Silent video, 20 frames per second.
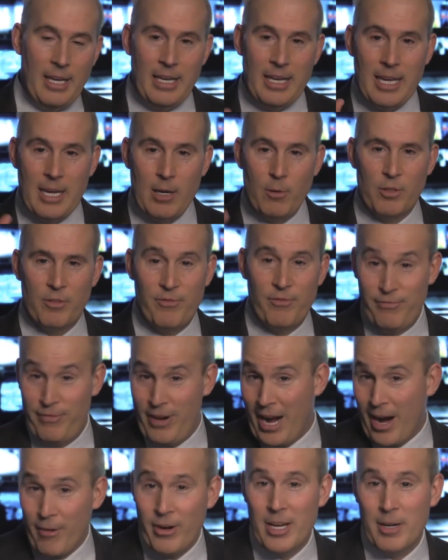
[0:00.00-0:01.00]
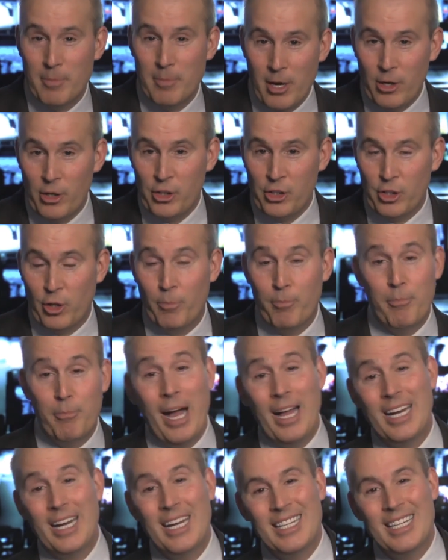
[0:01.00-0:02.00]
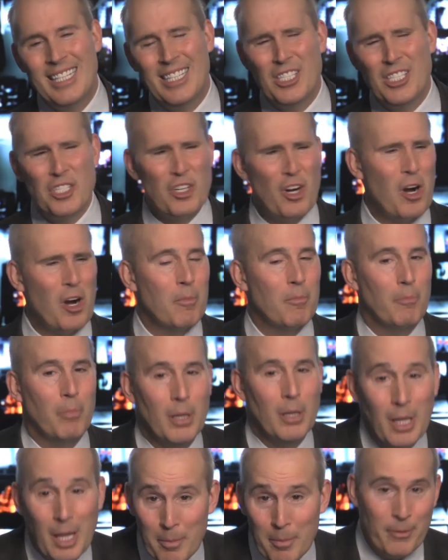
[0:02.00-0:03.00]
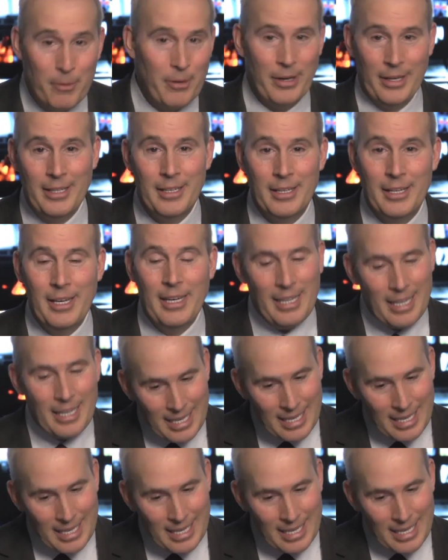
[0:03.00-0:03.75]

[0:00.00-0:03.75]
He was very emotional, but he didn't start blubbering.